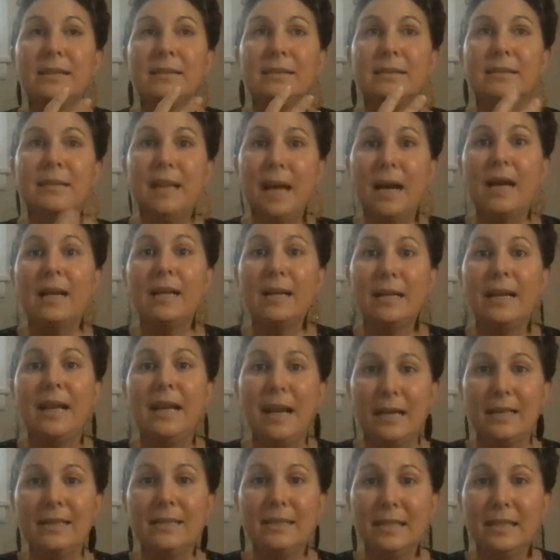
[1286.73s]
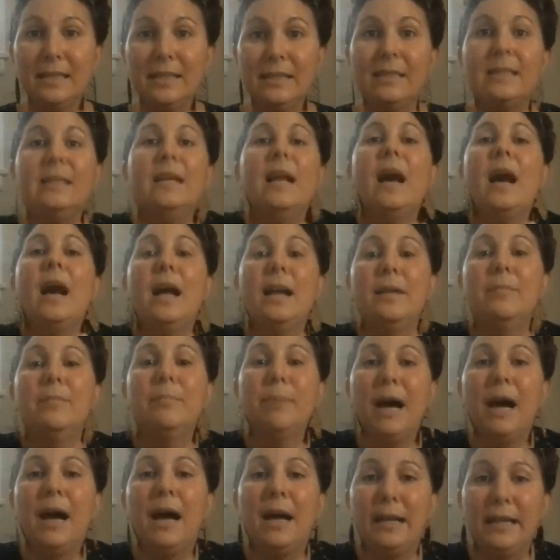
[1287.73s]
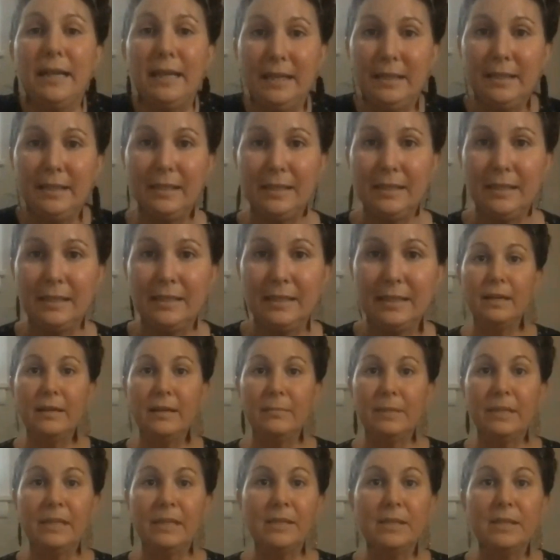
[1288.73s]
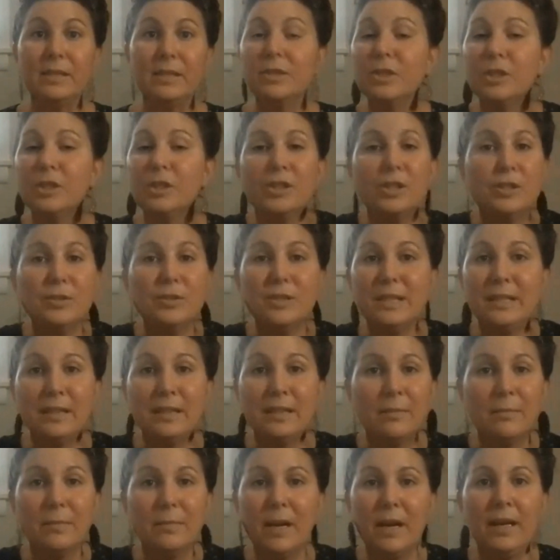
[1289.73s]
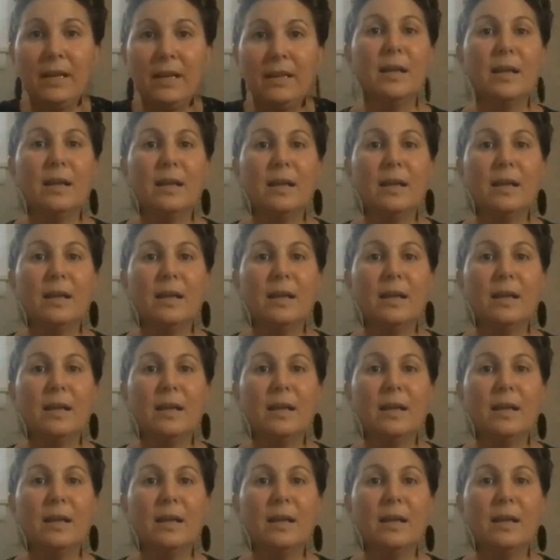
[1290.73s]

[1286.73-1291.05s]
not connected, not embodied, because they're just using their mind.